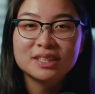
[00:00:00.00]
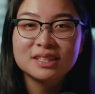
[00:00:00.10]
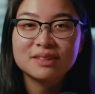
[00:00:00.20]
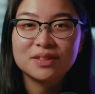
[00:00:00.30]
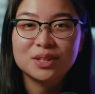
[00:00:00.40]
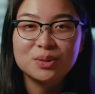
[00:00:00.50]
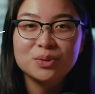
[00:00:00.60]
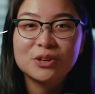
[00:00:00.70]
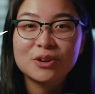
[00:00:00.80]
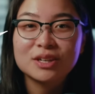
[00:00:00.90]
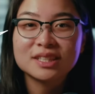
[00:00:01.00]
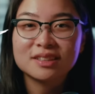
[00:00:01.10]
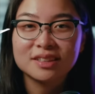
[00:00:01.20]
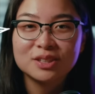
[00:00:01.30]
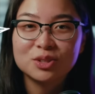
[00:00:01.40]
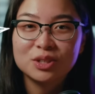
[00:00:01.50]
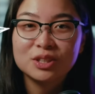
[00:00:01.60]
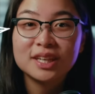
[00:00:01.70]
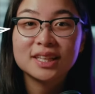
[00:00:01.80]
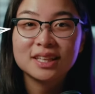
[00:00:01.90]
shadow that I used to get on my
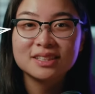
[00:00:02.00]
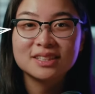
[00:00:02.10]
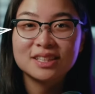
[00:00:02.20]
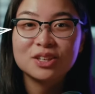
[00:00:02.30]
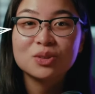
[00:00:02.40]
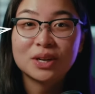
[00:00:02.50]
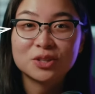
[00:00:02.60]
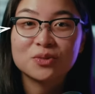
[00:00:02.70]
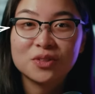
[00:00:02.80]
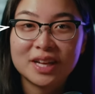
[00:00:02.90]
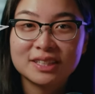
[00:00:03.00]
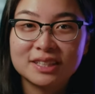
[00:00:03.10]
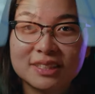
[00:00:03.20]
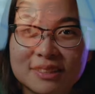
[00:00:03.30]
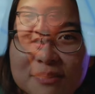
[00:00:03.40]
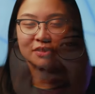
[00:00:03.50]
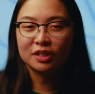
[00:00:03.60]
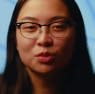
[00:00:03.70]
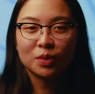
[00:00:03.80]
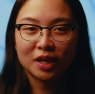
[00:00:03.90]
face in my older videos. So
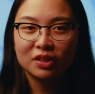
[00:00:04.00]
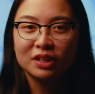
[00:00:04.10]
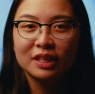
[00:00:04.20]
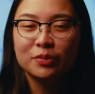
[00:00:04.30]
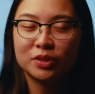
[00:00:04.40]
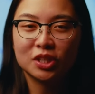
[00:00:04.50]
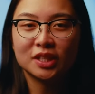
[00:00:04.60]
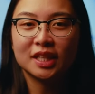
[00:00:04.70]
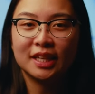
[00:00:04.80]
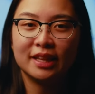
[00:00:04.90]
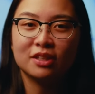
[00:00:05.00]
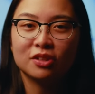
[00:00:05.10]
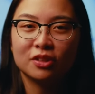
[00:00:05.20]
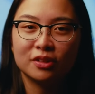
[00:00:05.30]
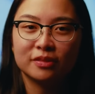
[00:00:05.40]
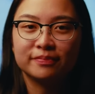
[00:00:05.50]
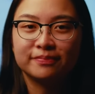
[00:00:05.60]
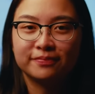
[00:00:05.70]
this is what I look like with just the key light turned on.